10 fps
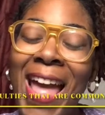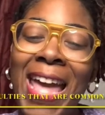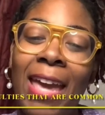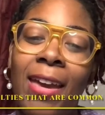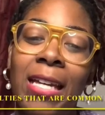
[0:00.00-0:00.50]

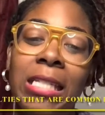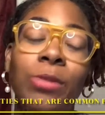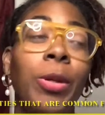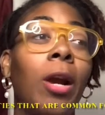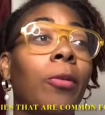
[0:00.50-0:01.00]
and
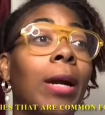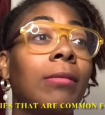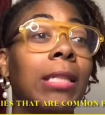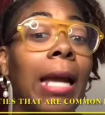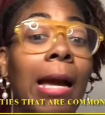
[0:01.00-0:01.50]
we are
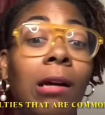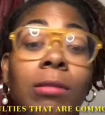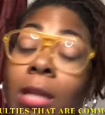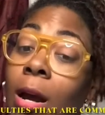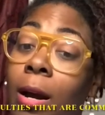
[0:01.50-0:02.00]
rounding out
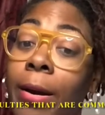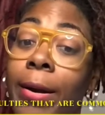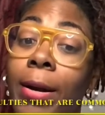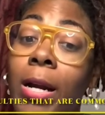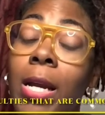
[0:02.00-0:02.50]

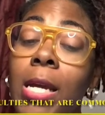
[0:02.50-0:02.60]
our